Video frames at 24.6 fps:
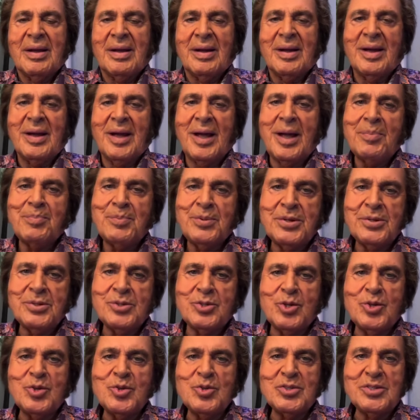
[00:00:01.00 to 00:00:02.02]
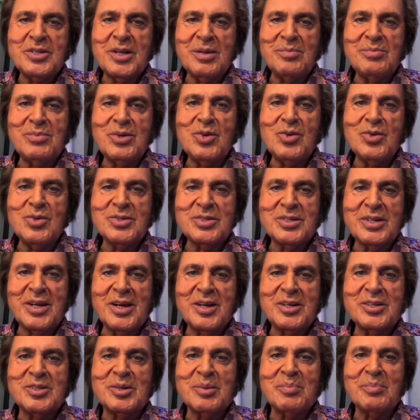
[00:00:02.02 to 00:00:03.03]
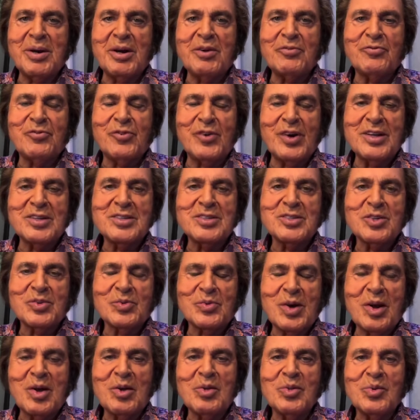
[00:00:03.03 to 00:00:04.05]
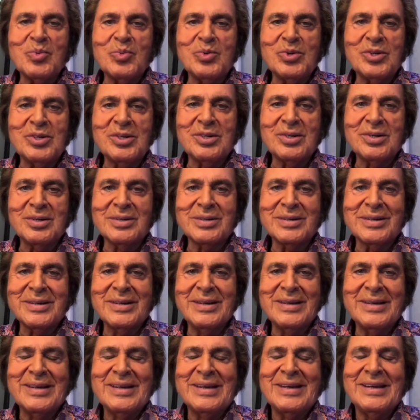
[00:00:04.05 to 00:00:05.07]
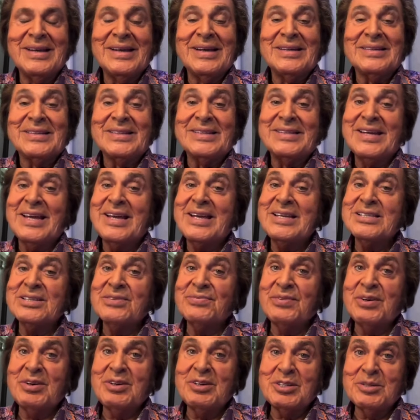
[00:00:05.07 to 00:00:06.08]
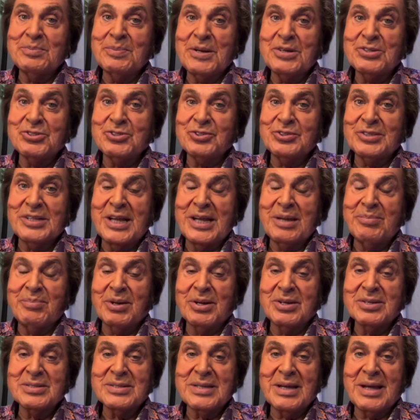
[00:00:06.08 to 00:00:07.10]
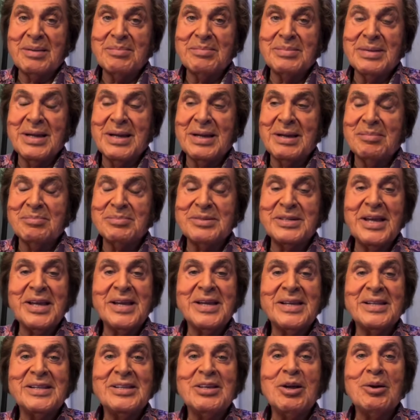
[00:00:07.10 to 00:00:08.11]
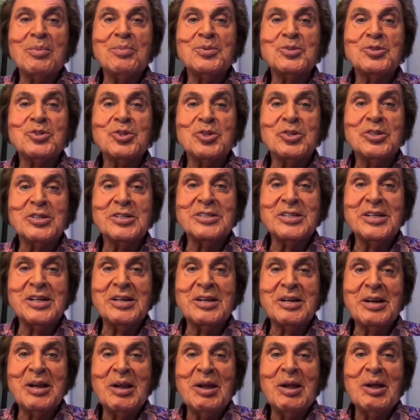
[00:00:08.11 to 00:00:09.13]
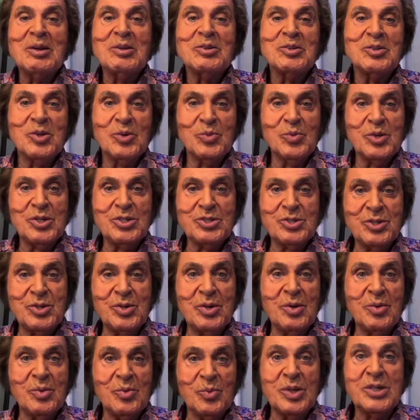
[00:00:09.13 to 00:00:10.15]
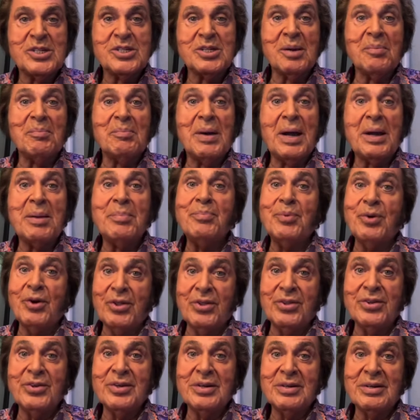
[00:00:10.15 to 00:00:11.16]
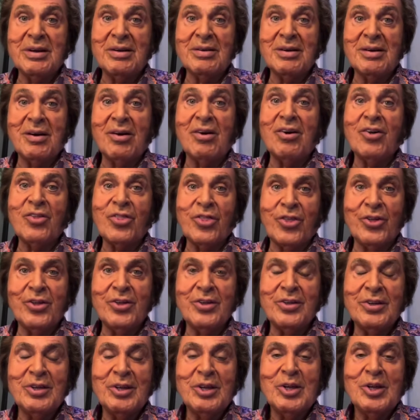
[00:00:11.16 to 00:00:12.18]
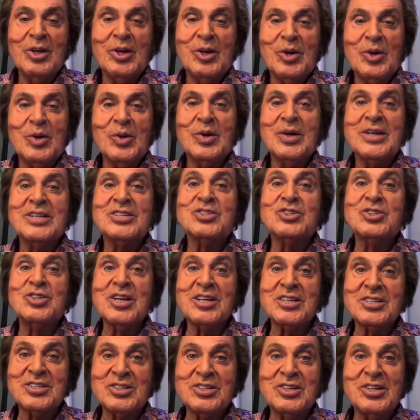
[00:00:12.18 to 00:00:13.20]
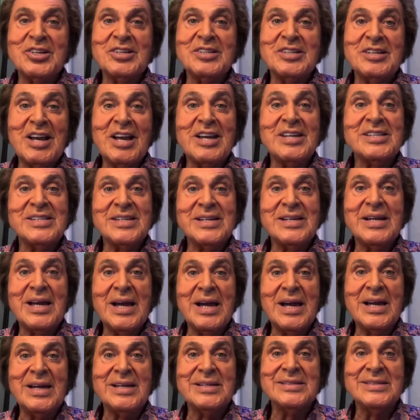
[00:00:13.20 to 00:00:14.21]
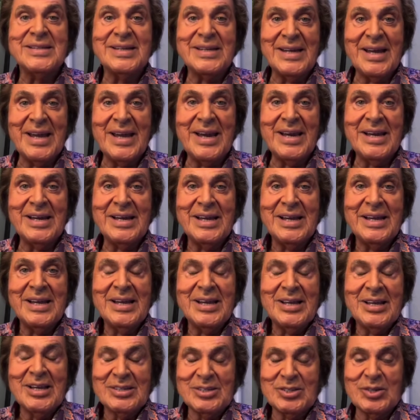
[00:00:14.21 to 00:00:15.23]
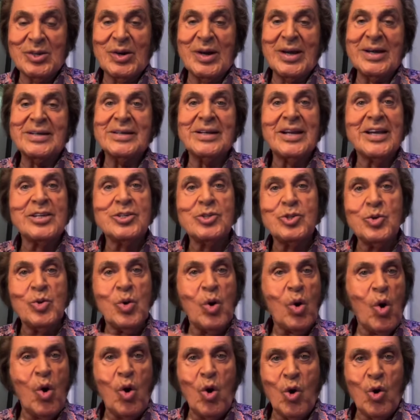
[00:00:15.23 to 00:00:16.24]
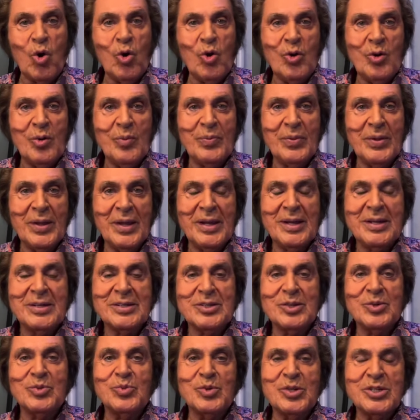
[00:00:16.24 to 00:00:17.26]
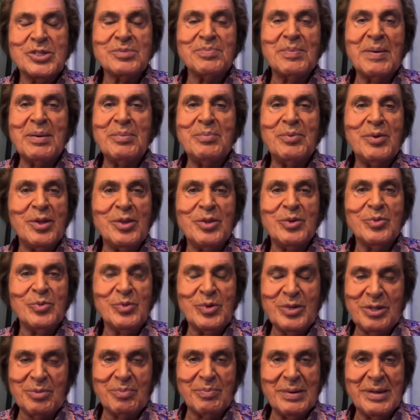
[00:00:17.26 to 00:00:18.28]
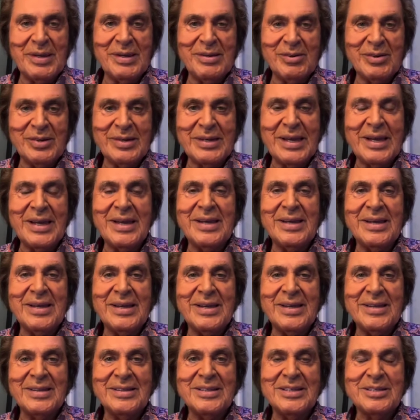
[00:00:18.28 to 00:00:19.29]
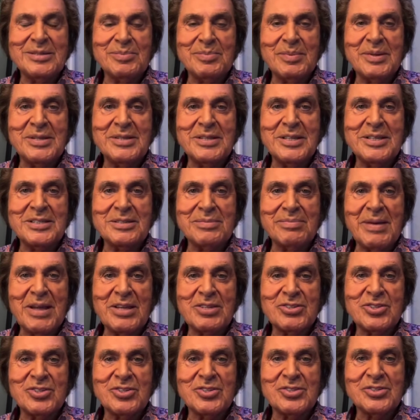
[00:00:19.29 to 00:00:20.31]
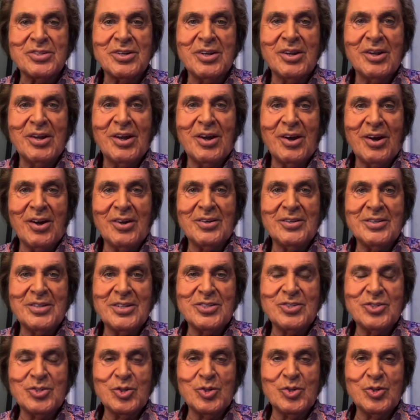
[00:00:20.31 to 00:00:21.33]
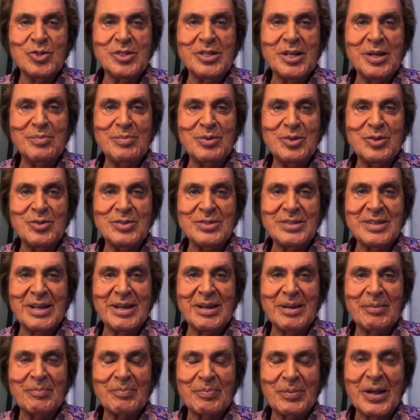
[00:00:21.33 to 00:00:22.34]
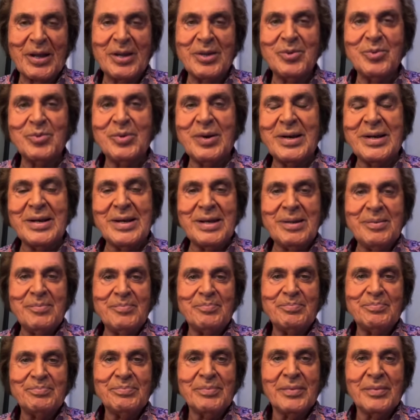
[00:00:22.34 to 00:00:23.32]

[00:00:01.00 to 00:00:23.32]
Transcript: A happy Tuesday Museday to my friends around the world. Today is a very special day because I'm taking the opportunity to wish my brother Arthur, who has just turned 99 today. So I'd like you all to wish my brother with me, okay, in this message on this Tuesday Museday. Are you ready?